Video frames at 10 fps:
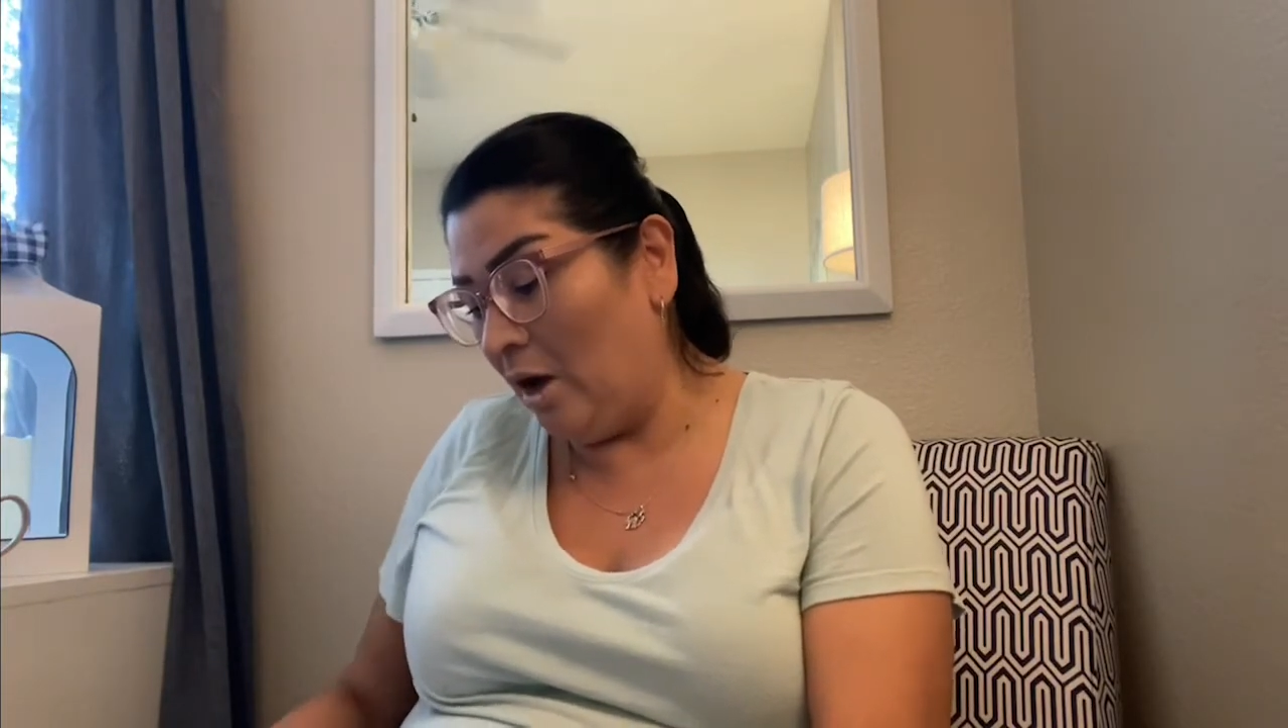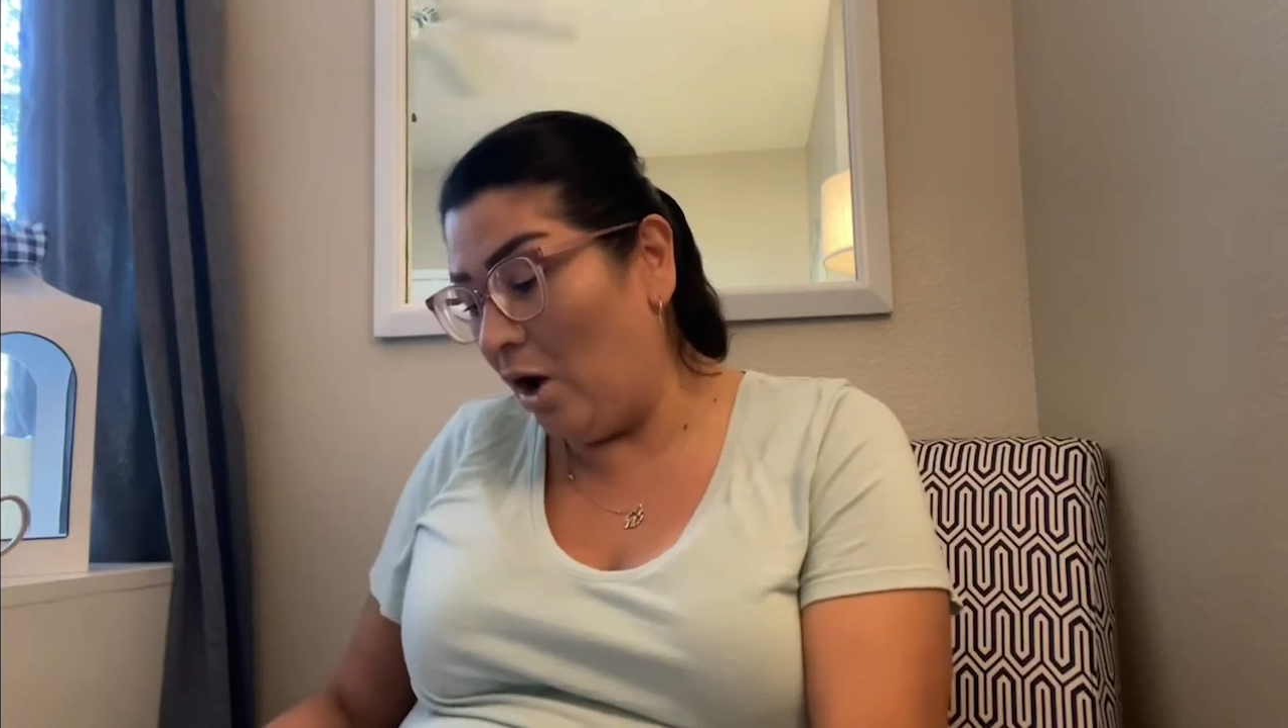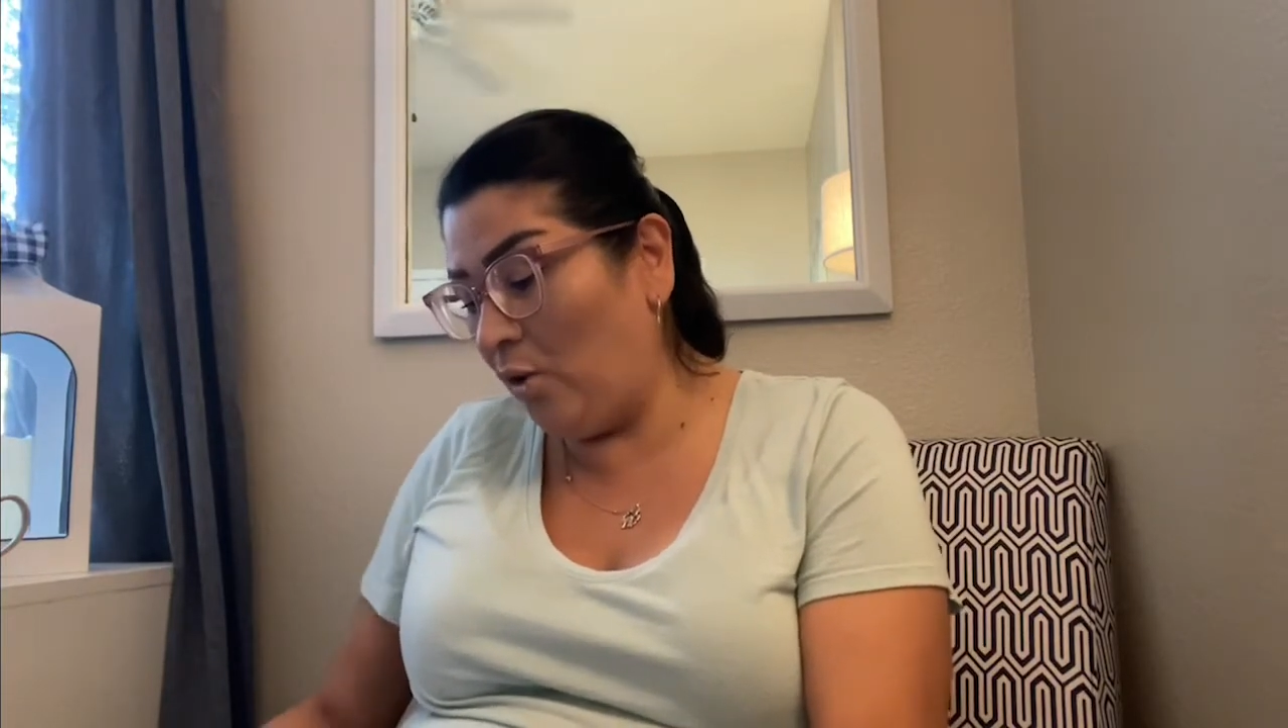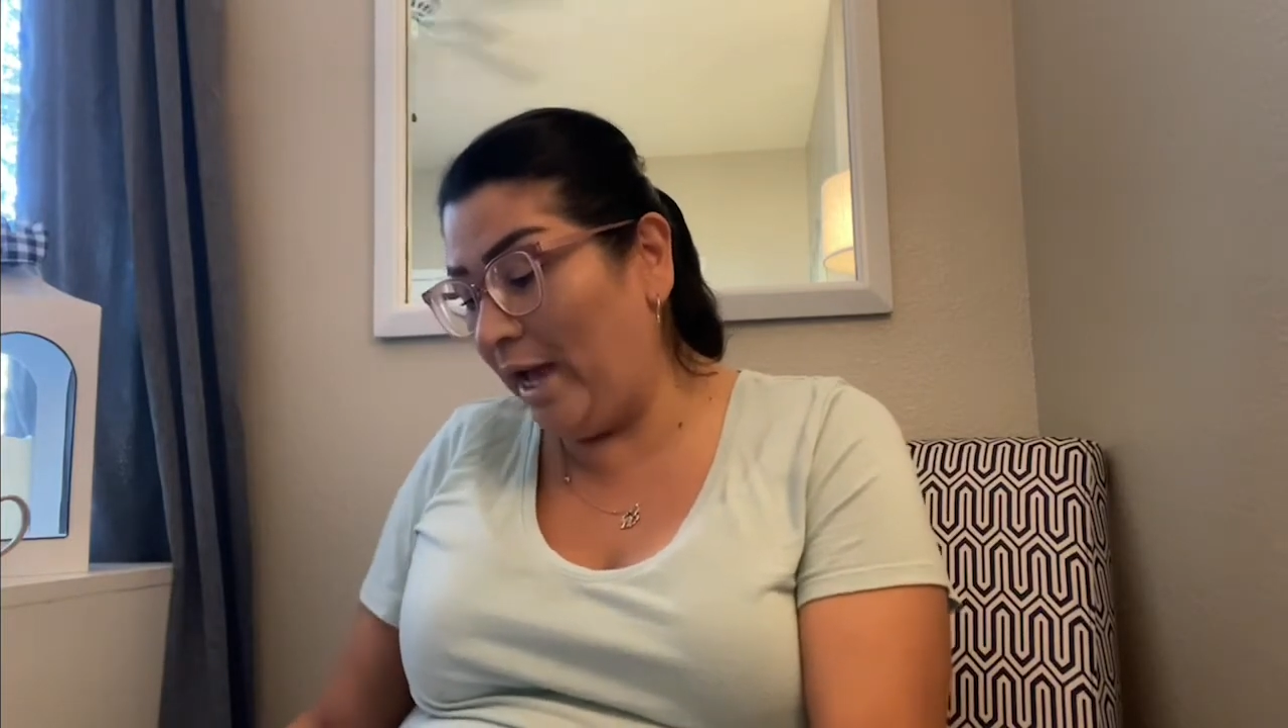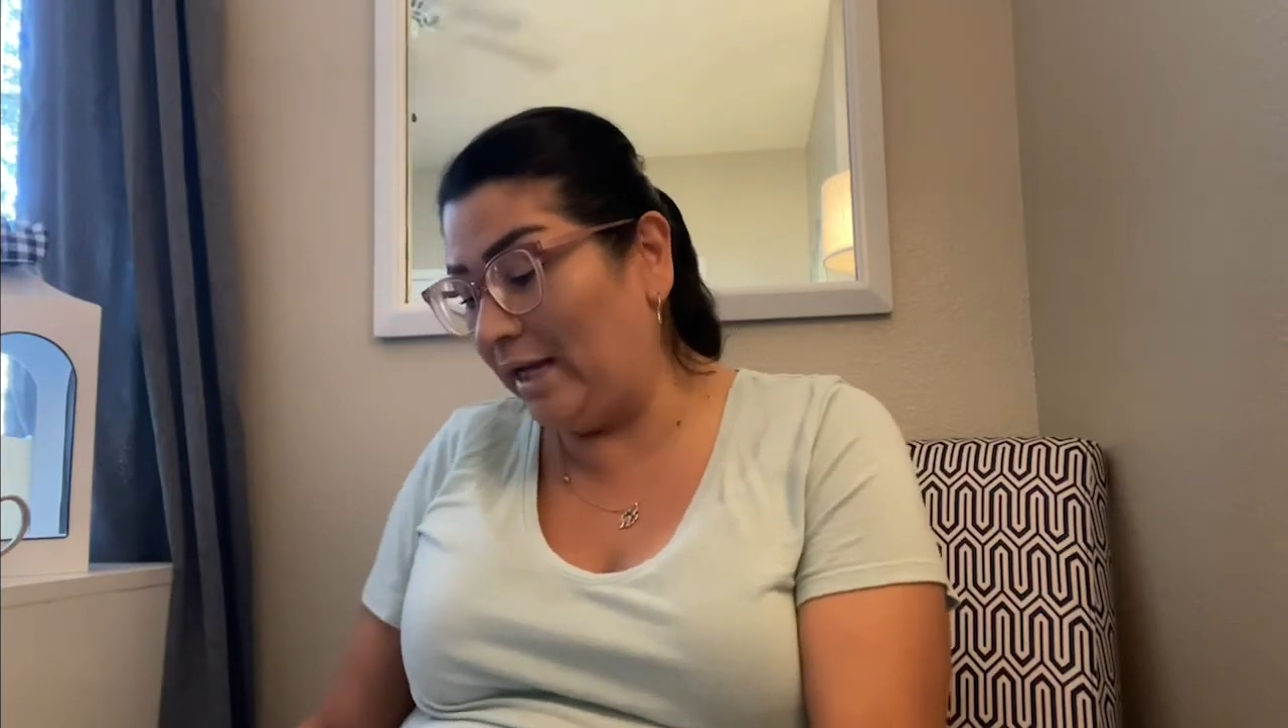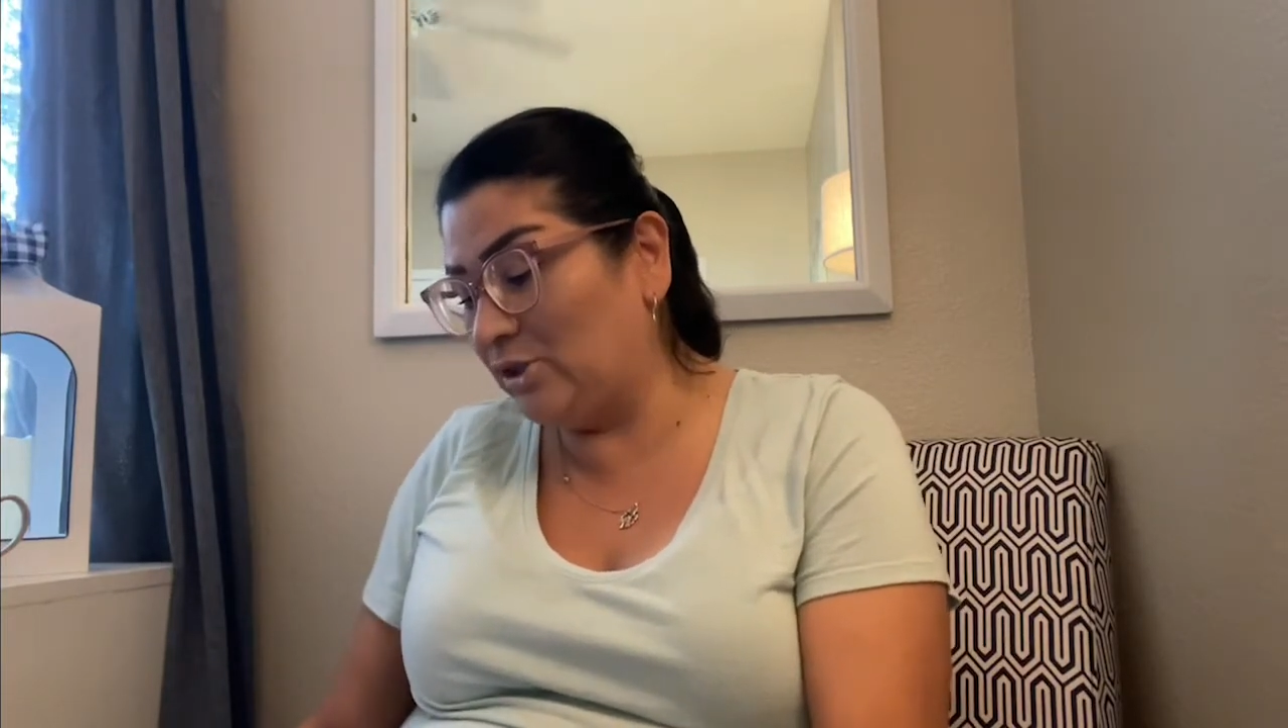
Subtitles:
Okay,